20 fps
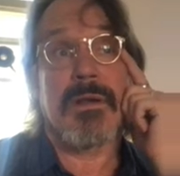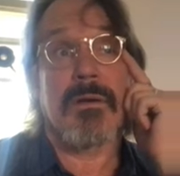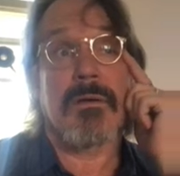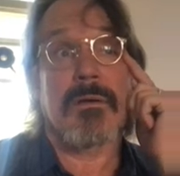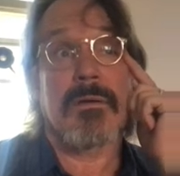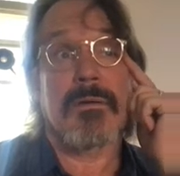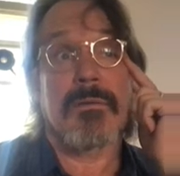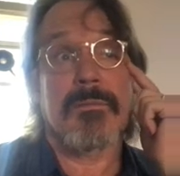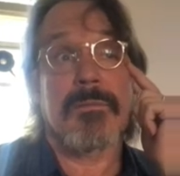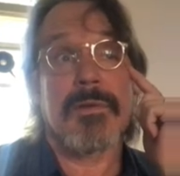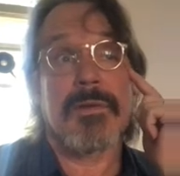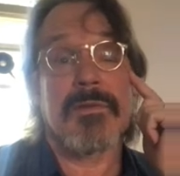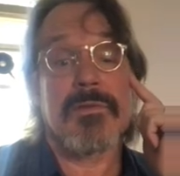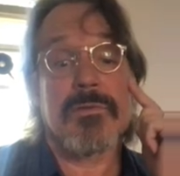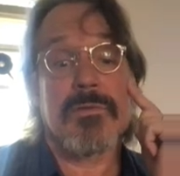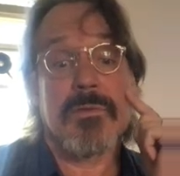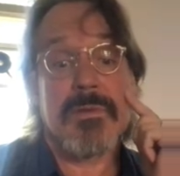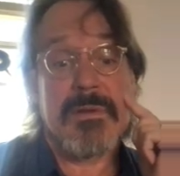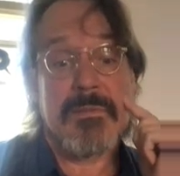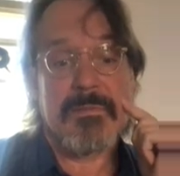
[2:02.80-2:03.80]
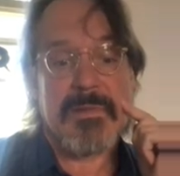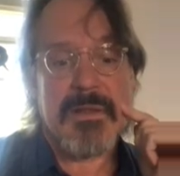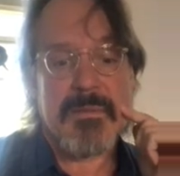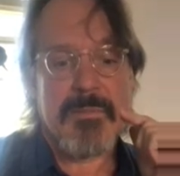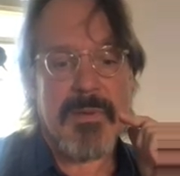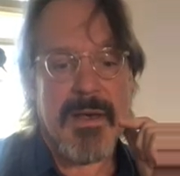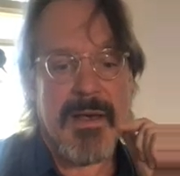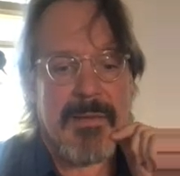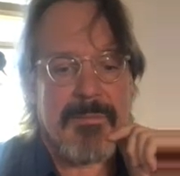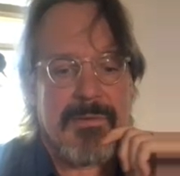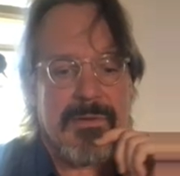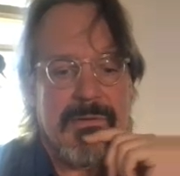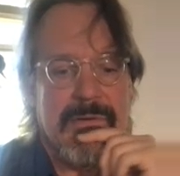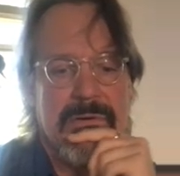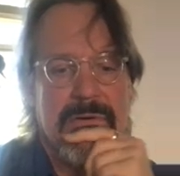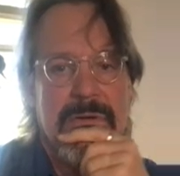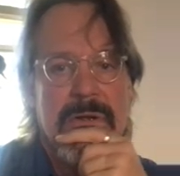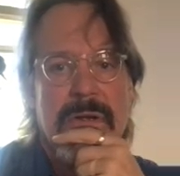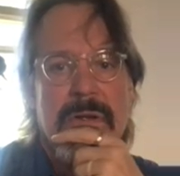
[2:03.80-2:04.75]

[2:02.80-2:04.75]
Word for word: are extremely popular